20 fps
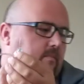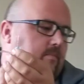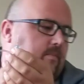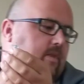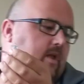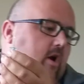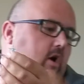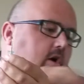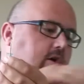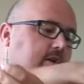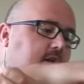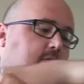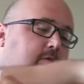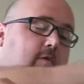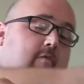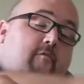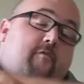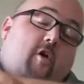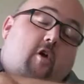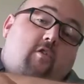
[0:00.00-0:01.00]
There are
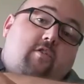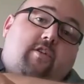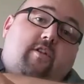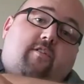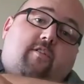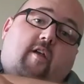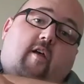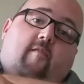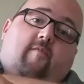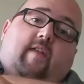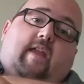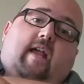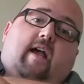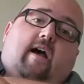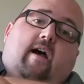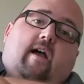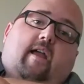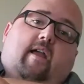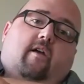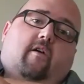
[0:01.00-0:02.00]
different versions of the
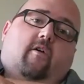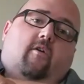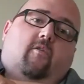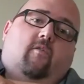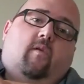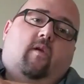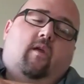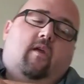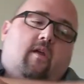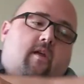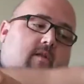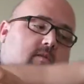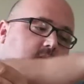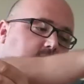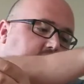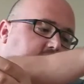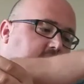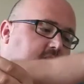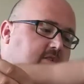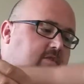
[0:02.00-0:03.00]
IO.
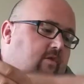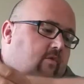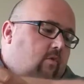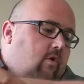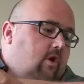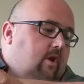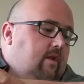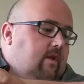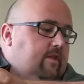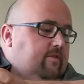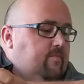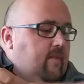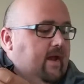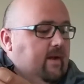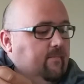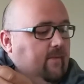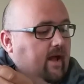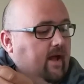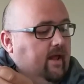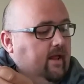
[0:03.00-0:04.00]
This is the one that's
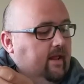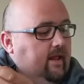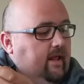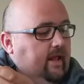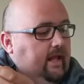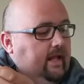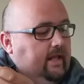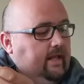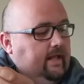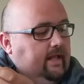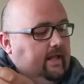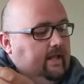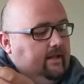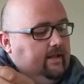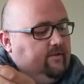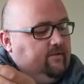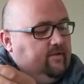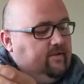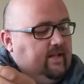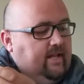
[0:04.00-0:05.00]
made by.
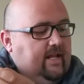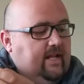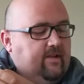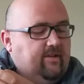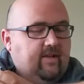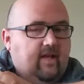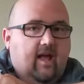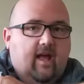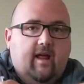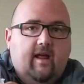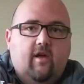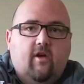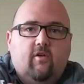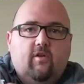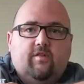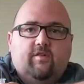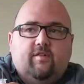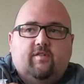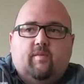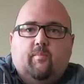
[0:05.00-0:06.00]
This is the Easy IO.
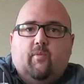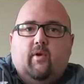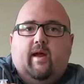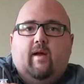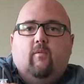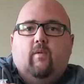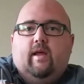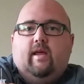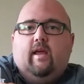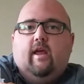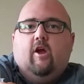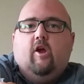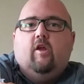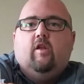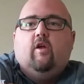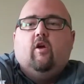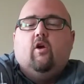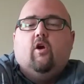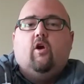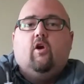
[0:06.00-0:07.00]
This is the brand we carry.
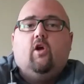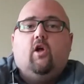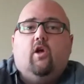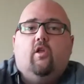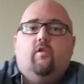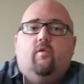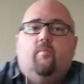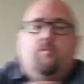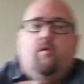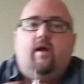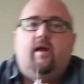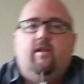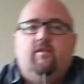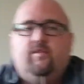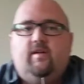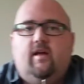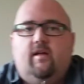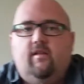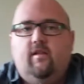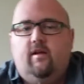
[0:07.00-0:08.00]
There are other brands
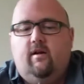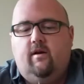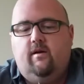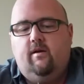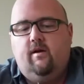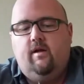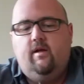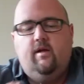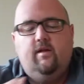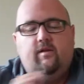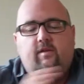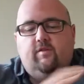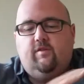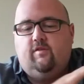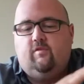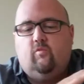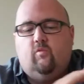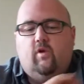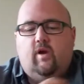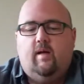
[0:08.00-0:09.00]
out there. This is
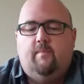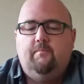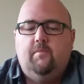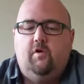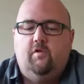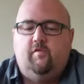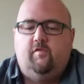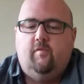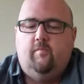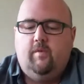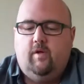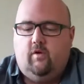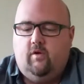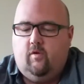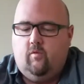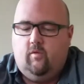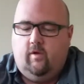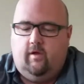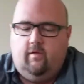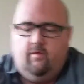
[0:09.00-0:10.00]
the one I'm most familiar
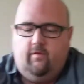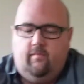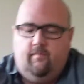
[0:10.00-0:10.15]
with.